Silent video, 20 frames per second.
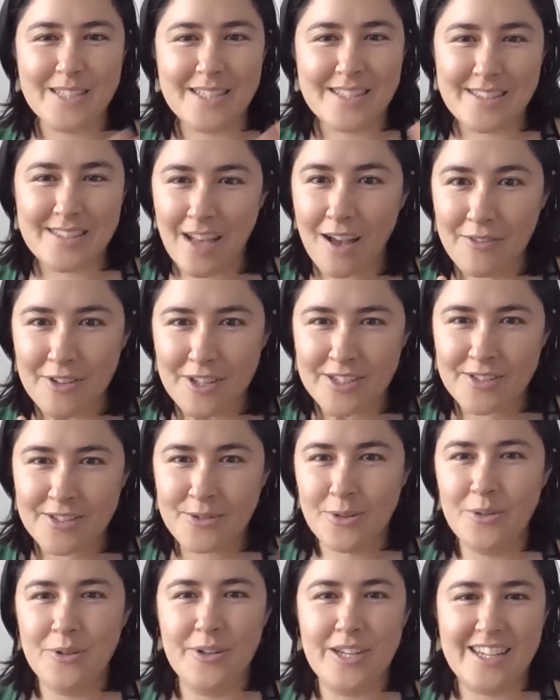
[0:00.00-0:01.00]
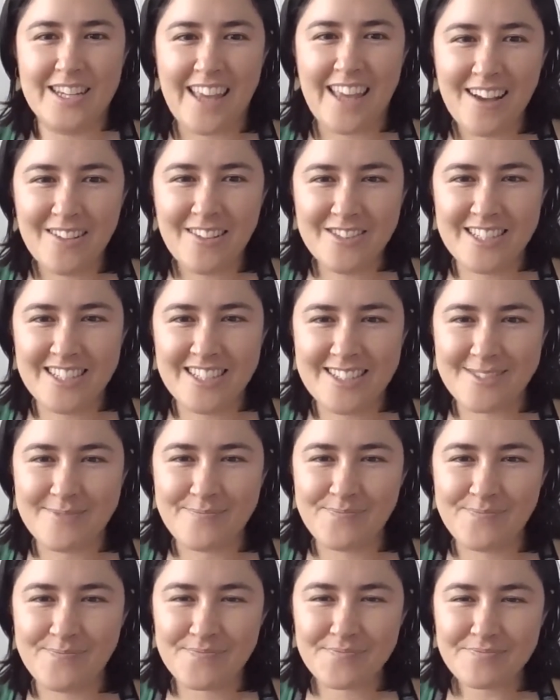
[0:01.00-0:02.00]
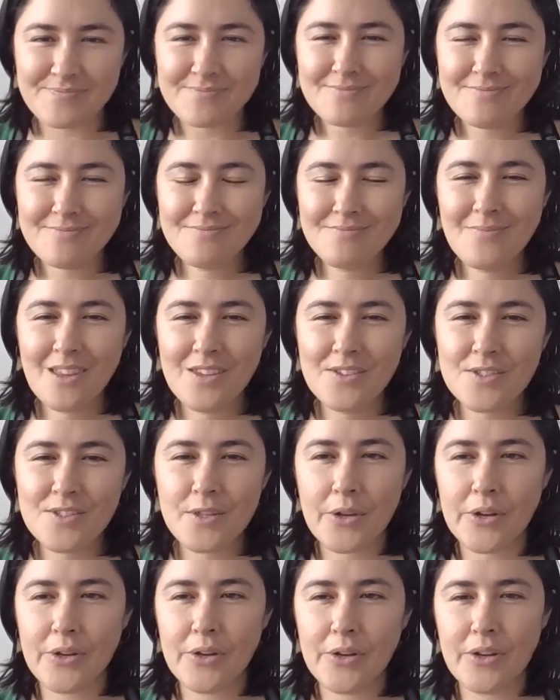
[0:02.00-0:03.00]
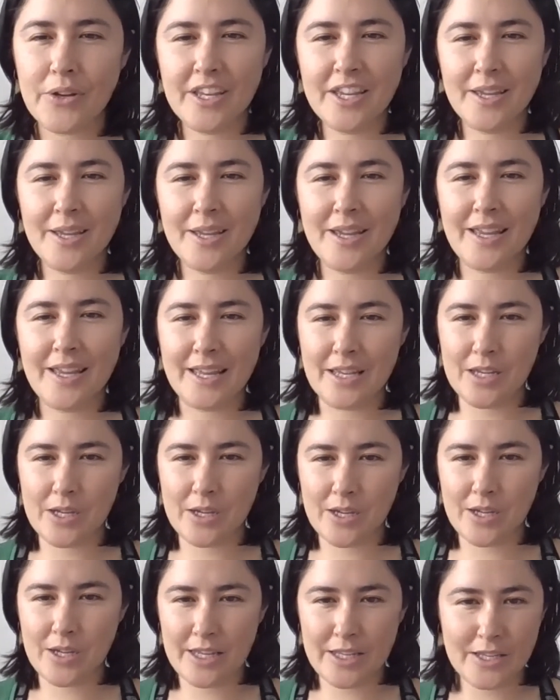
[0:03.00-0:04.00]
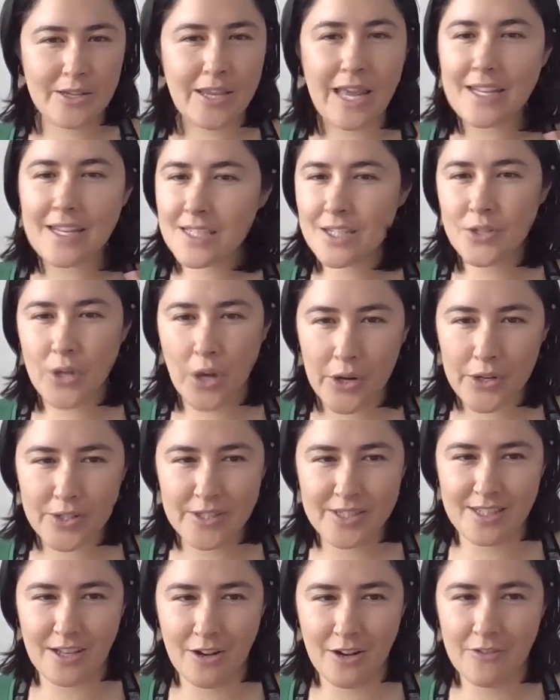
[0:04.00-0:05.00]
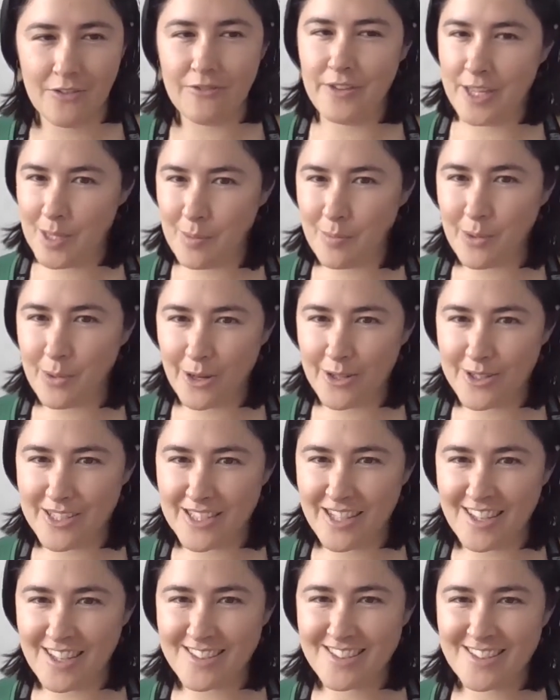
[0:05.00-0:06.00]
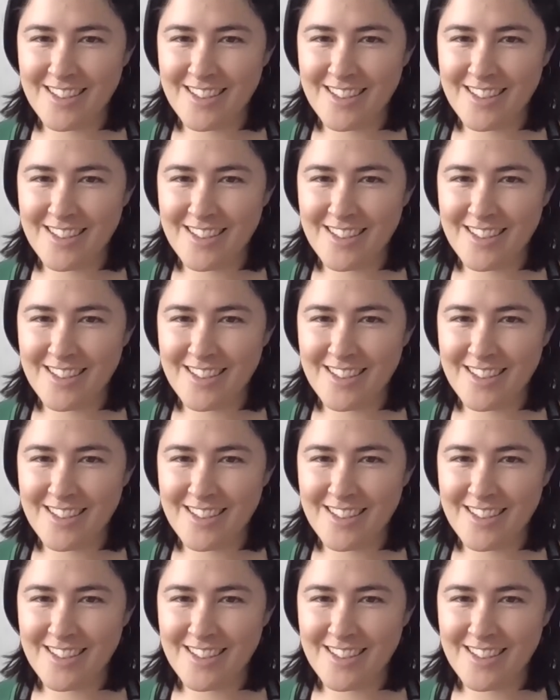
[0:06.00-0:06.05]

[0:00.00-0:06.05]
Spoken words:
discovered or encountered. So you get to know yourself in the process.